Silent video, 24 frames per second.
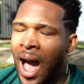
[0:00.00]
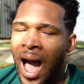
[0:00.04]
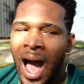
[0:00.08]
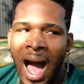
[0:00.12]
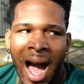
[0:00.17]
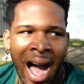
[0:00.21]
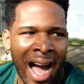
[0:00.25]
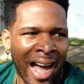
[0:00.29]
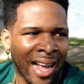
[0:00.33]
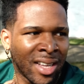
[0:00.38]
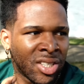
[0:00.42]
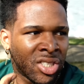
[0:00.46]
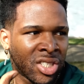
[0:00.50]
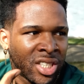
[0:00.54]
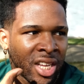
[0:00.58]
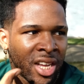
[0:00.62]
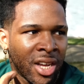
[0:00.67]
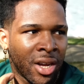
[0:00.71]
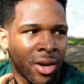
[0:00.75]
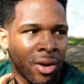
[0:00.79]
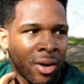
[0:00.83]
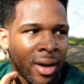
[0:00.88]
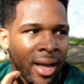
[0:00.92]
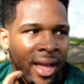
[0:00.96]
I
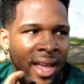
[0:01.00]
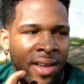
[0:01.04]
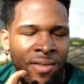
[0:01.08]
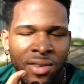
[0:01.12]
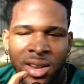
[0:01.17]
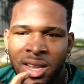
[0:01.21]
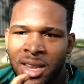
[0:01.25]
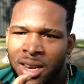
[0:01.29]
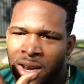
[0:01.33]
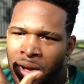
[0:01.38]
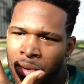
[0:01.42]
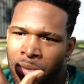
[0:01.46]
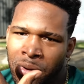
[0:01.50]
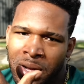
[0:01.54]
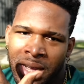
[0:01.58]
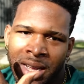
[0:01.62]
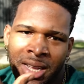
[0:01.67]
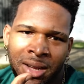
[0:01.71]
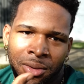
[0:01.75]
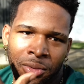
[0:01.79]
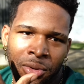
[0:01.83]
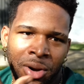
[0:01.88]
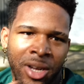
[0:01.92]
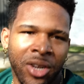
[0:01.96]
still, even, you know,
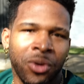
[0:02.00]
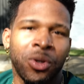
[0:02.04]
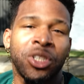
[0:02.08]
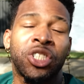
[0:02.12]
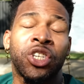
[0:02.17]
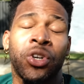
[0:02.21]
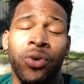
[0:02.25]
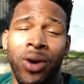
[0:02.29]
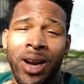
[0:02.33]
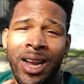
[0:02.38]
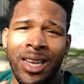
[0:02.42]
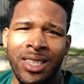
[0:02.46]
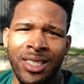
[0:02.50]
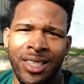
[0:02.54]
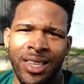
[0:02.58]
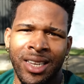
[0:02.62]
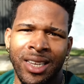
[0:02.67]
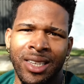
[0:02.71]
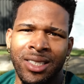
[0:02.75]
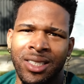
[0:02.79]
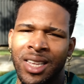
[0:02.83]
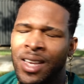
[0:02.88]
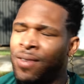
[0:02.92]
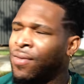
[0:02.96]
what's crazy
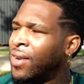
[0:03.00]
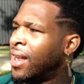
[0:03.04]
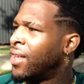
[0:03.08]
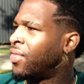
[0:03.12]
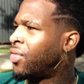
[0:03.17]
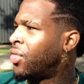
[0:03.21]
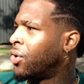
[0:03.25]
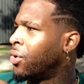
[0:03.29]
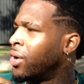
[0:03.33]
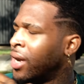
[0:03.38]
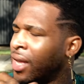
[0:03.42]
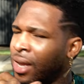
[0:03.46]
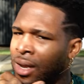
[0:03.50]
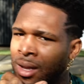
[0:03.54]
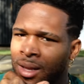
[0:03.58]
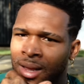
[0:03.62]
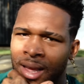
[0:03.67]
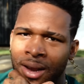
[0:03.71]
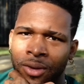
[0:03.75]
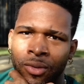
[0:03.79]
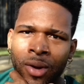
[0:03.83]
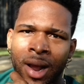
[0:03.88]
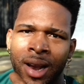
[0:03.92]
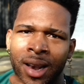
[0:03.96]
is even at 30,
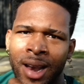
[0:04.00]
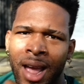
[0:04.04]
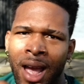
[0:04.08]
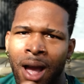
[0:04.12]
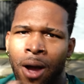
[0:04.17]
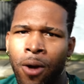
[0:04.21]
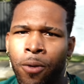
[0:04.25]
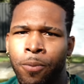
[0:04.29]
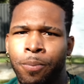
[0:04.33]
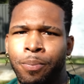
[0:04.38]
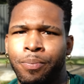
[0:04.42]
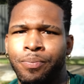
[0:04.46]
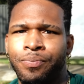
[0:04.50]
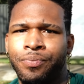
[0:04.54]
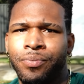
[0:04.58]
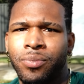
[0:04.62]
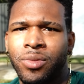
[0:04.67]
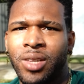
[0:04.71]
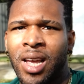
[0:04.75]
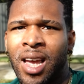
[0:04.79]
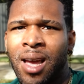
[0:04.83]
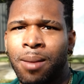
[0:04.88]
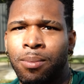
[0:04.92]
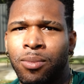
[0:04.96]
like right now,
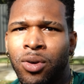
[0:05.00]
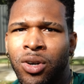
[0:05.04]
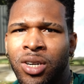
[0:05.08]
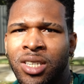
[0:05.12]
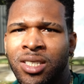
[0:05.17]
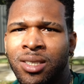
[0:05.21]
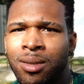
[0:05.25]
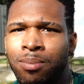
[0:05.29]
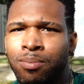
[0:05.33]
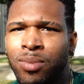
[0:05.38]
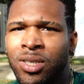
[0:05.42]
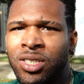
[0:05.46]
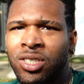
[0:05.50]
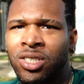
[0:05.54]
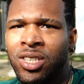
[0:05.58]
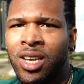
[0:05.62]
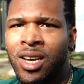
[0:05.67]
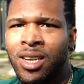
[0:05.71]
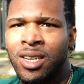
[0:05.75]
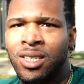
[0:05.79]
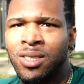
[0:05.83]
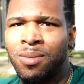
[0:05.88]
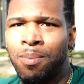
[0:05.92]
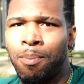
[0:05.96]
damn, bro, this
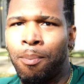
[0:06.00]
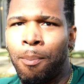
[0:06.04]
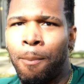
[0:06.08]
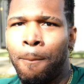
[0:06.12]
sun is